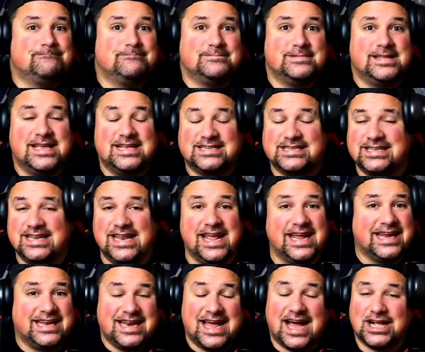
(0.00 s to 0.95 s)
is
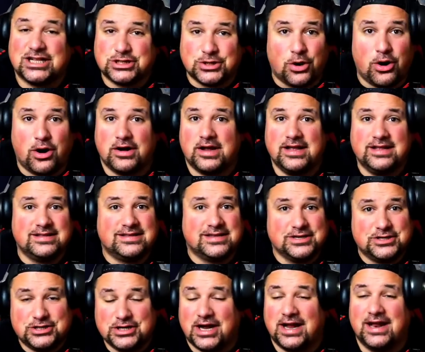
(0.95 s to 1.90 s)
Nick not talking to
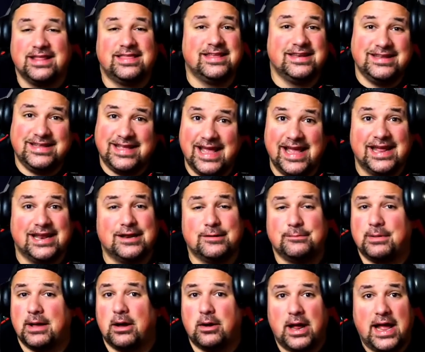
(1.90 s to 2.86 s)
Jonathan Gannon
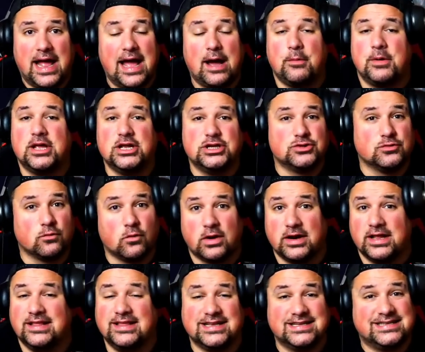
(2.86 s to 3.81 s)
about how he's
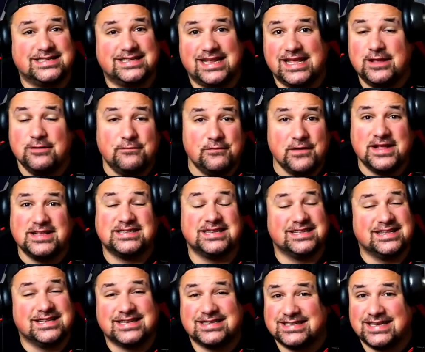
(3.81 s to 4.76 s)
running this defense in
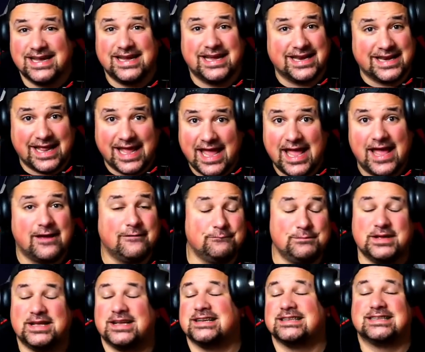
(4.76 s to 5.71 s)
the second half?
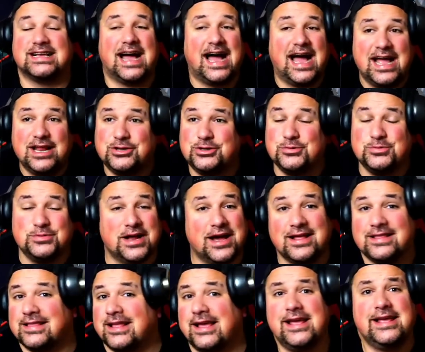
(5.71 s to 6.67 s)
Because I do
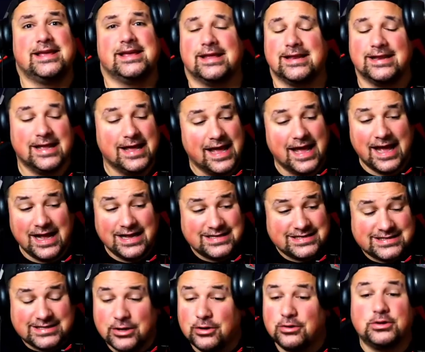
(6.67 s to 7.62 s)
not like it.
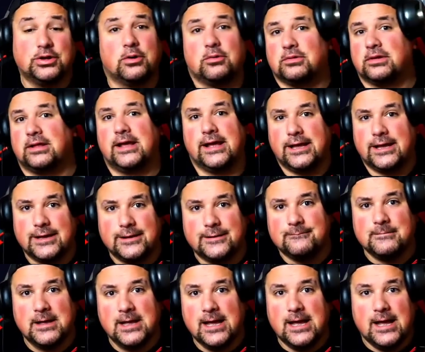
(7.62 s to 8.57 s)
Still don't like it.
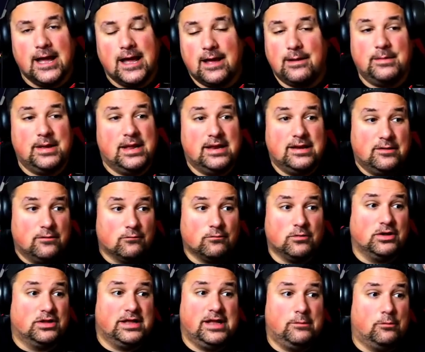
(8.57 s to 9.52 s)
I mean,
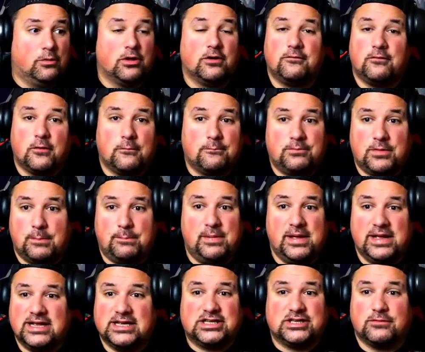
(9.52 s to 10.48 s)
really, one of the
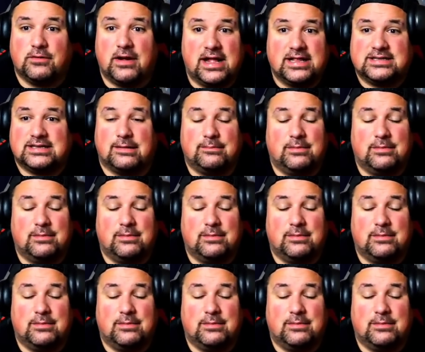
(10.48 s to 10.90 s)
biggest threats